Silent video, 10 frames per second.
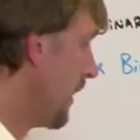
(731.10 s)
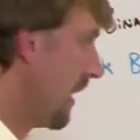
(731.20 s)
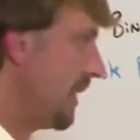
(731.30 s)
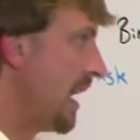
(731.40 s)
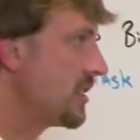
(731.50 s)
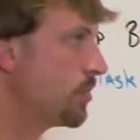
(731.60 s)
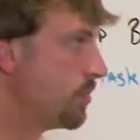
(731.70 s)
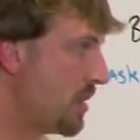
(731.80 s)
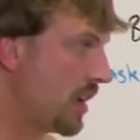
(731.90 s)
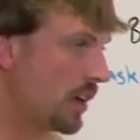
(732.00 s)
And that's
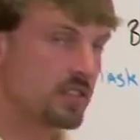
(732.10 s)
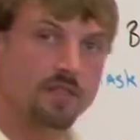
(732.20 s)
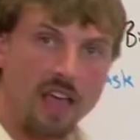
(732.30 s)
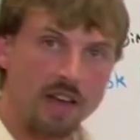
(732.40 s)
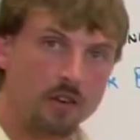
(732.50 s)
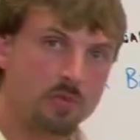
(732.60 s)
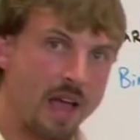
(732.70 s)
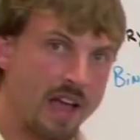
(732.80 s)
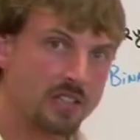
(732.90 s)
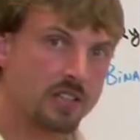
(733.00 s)
because of that new
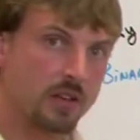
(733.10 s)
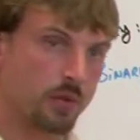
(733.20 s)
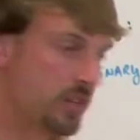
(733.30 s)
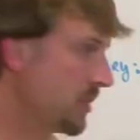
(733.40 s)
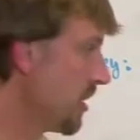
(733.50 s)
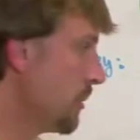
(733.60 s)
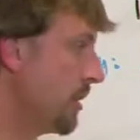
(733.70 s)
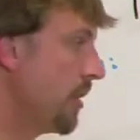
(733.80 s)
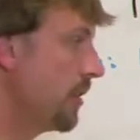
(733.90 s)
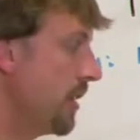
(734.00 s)
mask that we
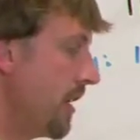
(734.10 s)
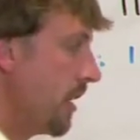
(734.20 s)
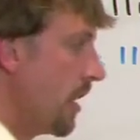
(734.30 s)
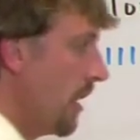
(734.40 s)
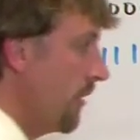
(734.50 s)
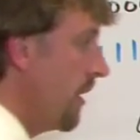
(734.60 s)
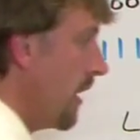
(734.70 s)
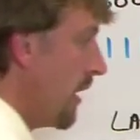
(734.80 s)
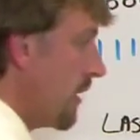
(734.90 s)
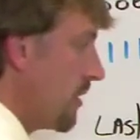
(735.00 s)
determined earlier of
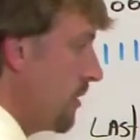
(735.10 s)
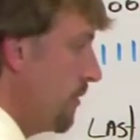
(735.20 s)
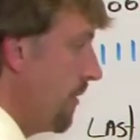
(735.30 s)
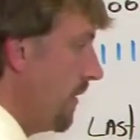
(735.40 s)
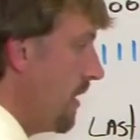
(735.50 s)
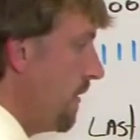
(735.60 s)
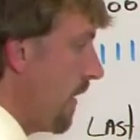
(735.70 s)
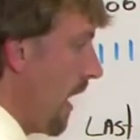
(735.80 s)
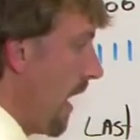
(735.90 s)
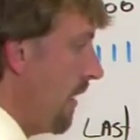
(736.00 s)

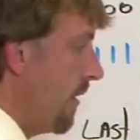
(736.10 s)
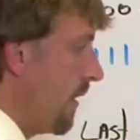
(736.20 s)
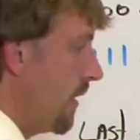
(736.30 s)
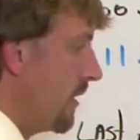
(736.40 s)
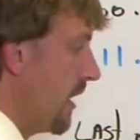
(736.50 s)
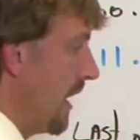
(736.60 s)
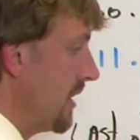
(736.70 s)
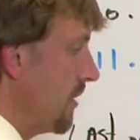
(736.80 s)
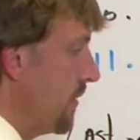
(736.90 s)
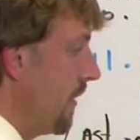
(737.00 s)

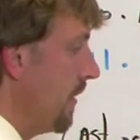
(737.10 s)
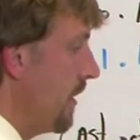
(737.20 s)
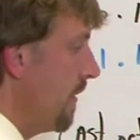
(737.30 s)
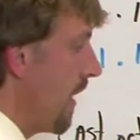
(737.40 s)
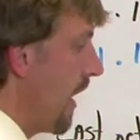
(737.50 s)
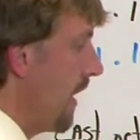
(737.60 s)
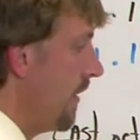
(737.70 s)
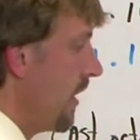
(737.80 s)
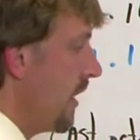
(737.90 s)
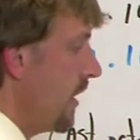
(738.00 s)
255.255,
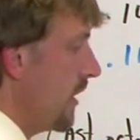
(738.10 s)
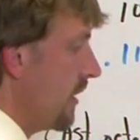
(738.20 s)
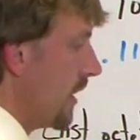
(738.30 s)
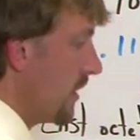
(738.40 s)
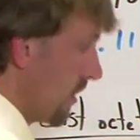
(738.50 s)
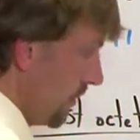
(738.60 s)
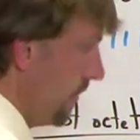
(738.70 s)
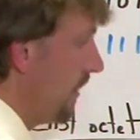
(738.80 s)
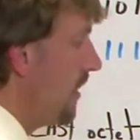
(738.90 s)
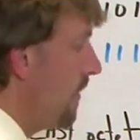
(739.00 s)

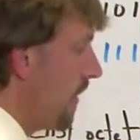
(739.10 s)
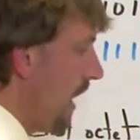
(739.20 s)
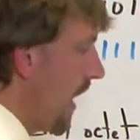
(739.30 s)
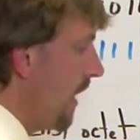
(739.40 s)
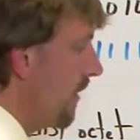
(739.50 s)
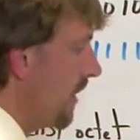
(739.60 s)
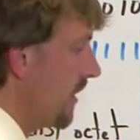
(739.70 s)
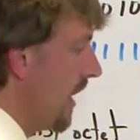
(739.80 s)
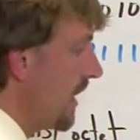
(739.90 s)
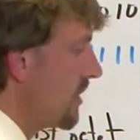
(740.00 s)

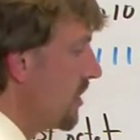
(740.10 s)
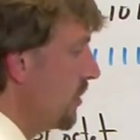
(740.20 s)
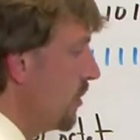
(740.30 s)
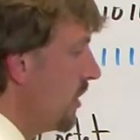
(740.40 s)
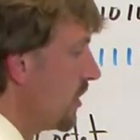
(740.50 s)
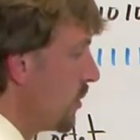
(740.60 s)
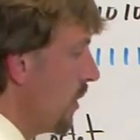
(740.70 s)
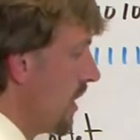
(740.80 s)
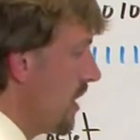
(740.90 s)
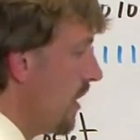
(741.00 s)

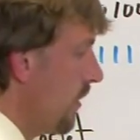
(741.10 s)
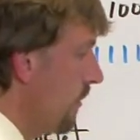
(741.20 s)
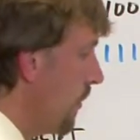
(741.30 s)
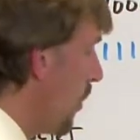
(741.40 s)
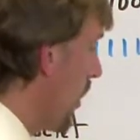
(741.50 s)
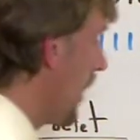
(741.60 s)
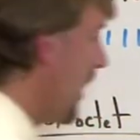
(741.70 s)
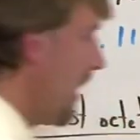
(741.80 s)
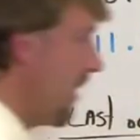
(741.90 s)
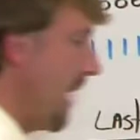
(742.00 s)
255.224.
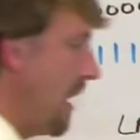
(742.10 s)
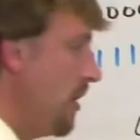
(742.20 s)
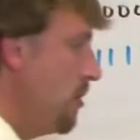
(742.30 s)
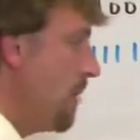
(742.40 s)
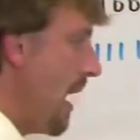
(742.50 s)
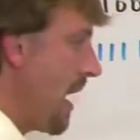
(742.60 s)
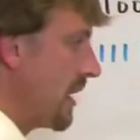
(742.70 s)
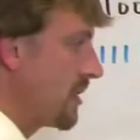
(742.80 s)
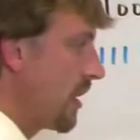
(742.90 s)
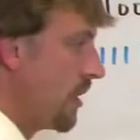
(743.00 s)
That new
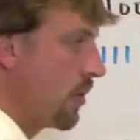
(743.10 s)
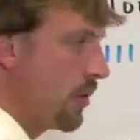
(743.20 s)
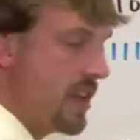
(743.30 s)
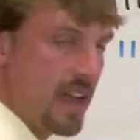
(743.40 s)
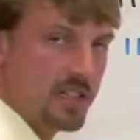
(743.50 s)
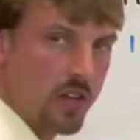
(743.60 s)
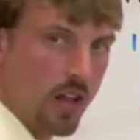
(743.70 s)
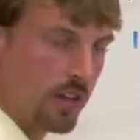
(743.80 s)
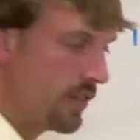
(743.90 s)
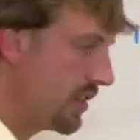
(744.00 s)
mask creates
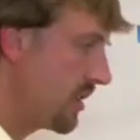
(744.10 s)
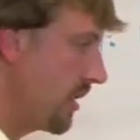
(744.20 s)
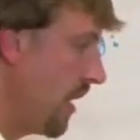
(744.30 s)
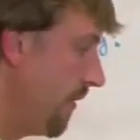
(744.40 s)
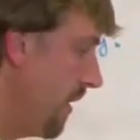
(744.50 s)
all of this stuff